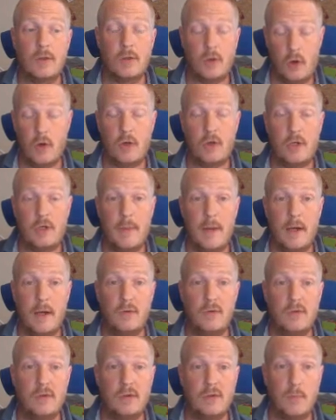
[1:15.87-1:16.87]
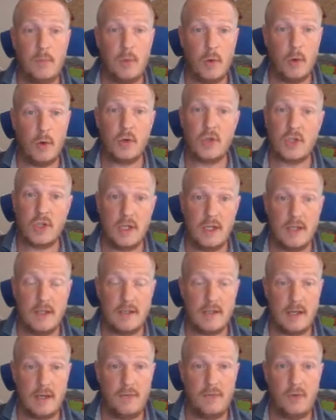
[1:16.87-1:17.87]
talked about
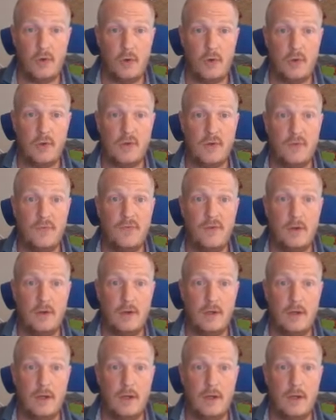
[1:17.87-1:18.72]
blockchains I've heard so far.